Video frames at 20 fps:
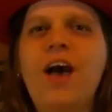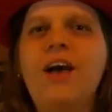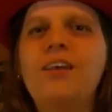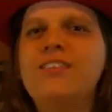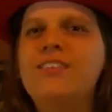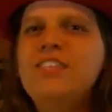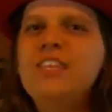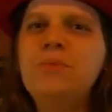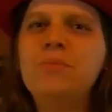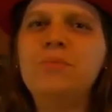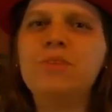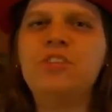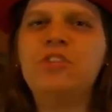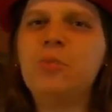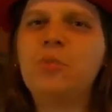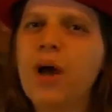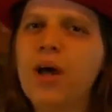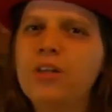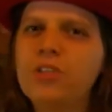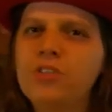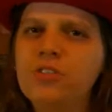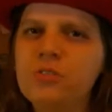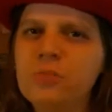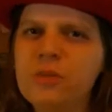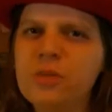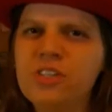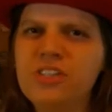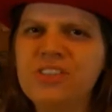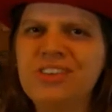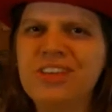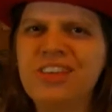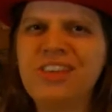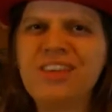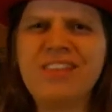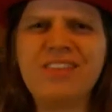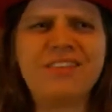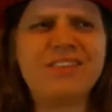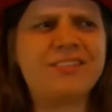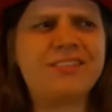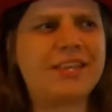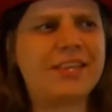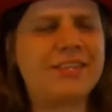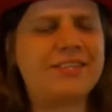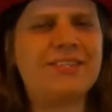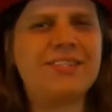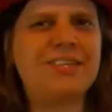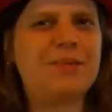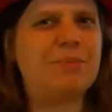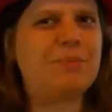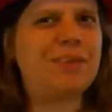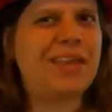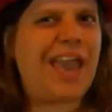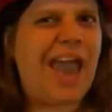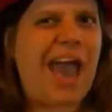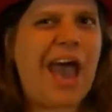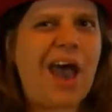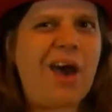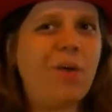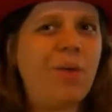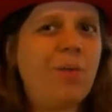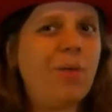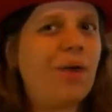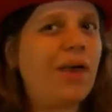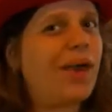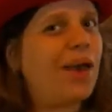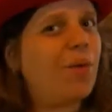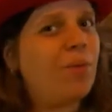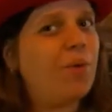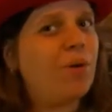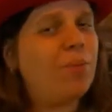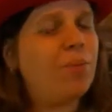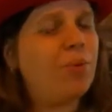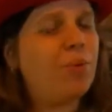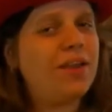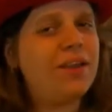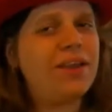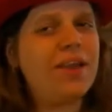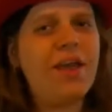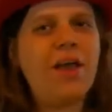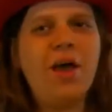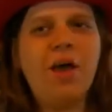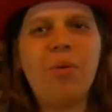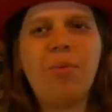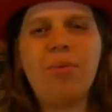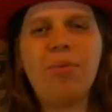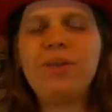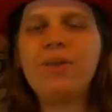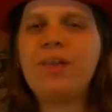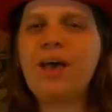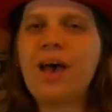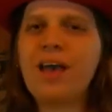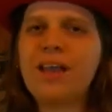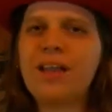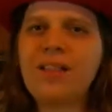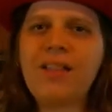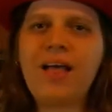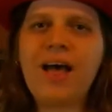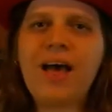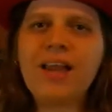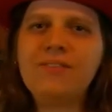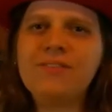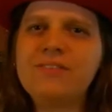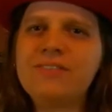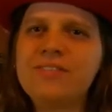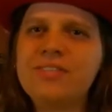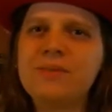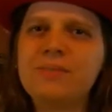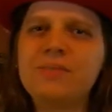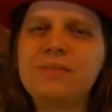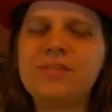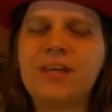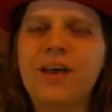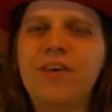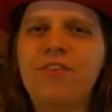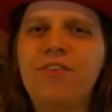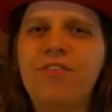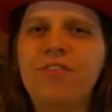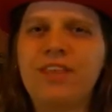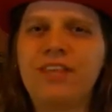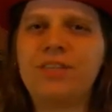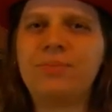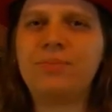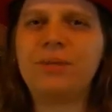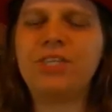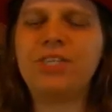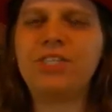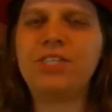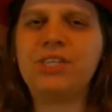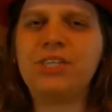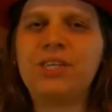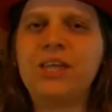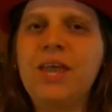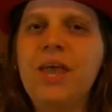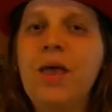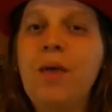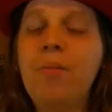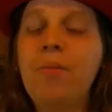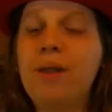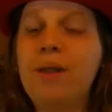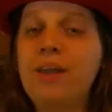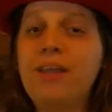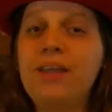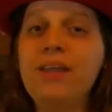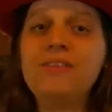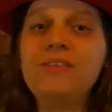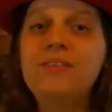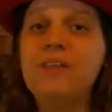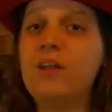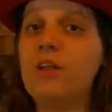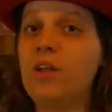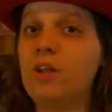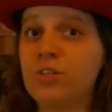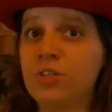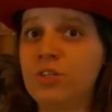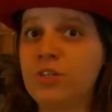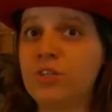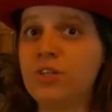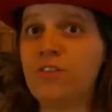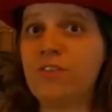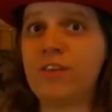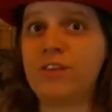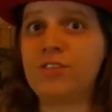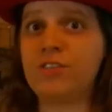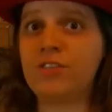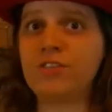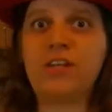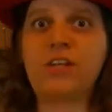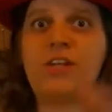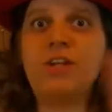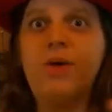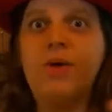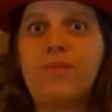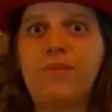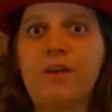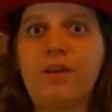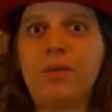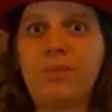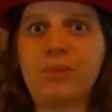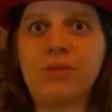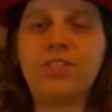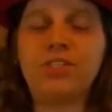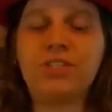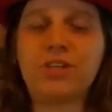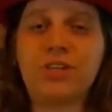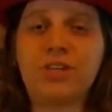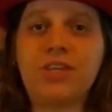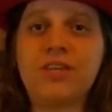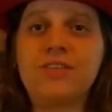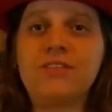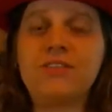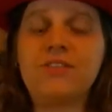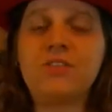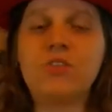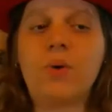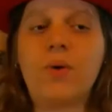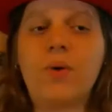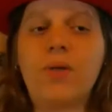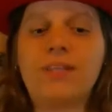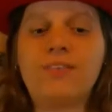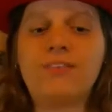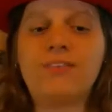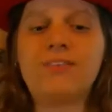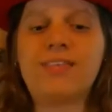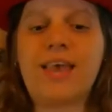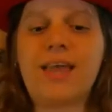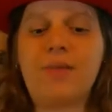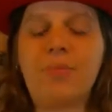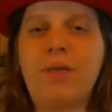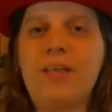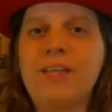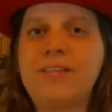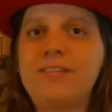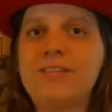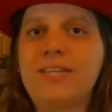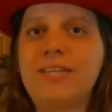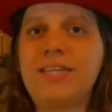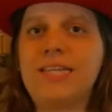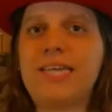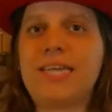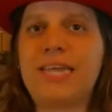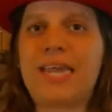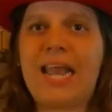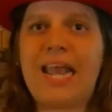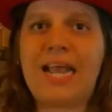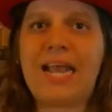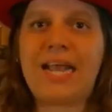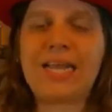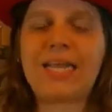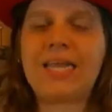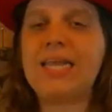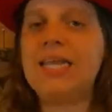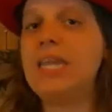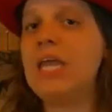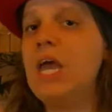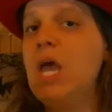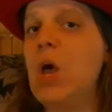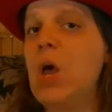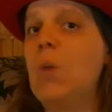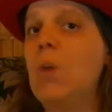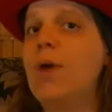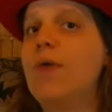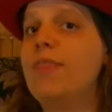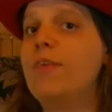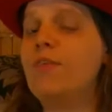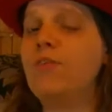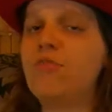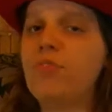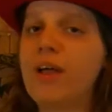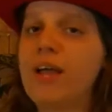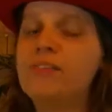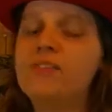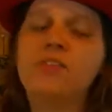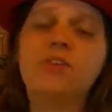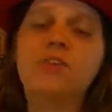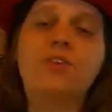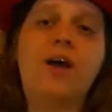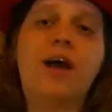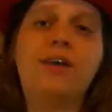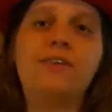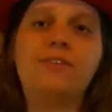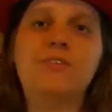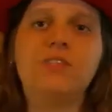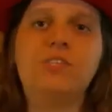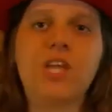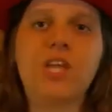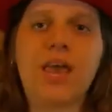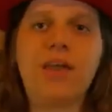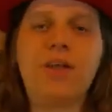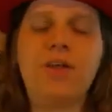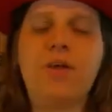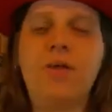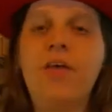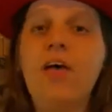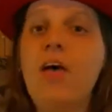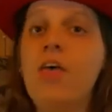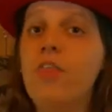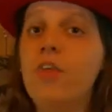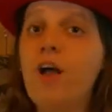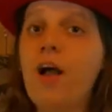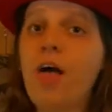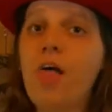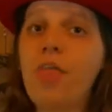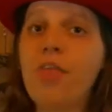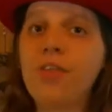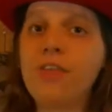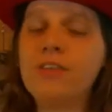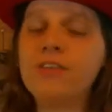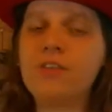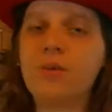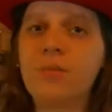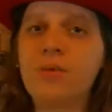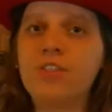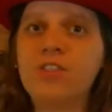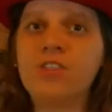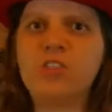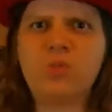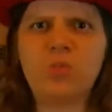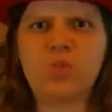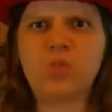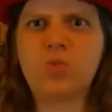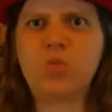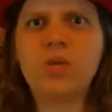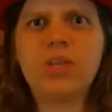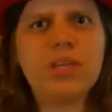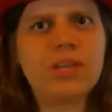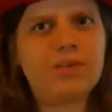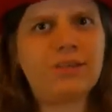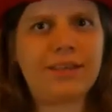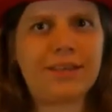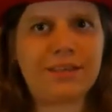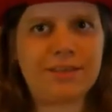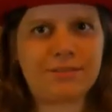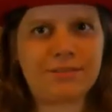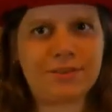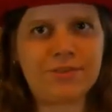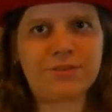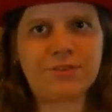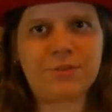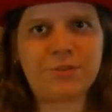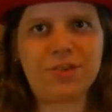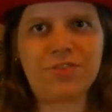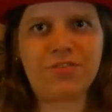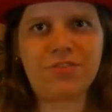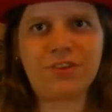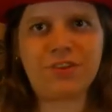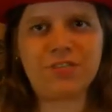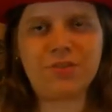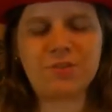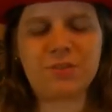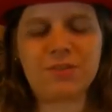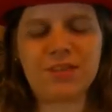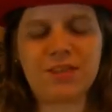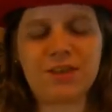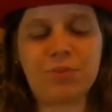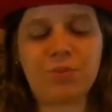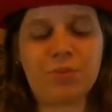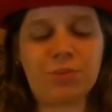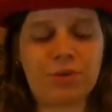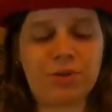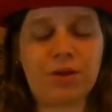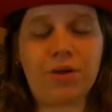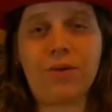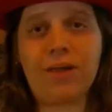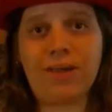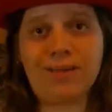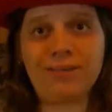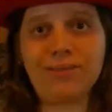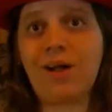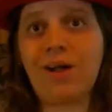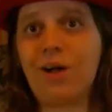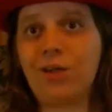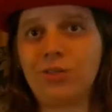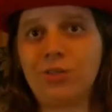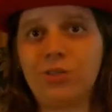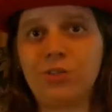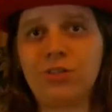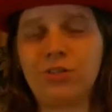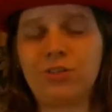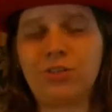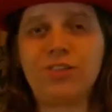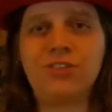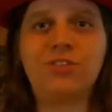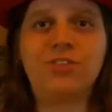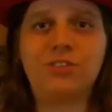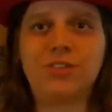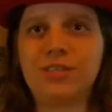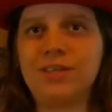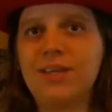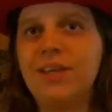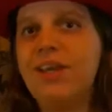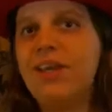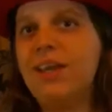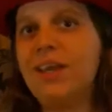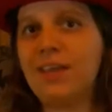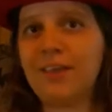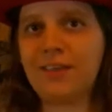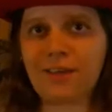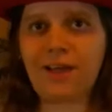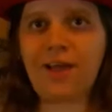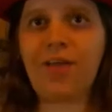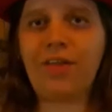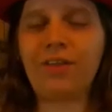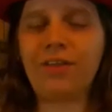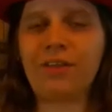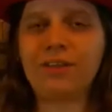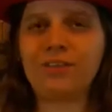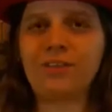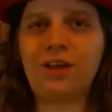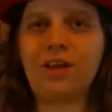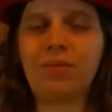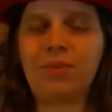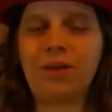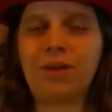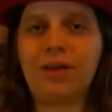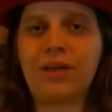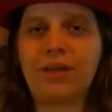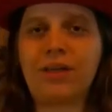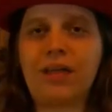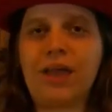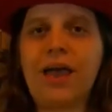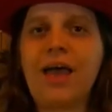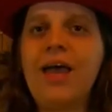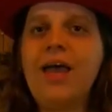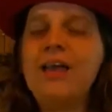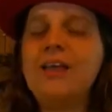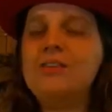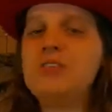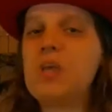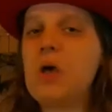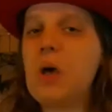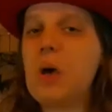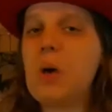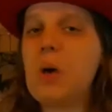Steam dishwashers mentioned. I think there's like a steam cow at one point, but not a lot of steam stuff been mentioned. But it is an alternative history, and I know I've already mentioned this. So it's set basically in England with France across the channel. The colonies are mentioned, which really confused me at first, but then I remembered, oh wait, alternative history, the colonies are America. So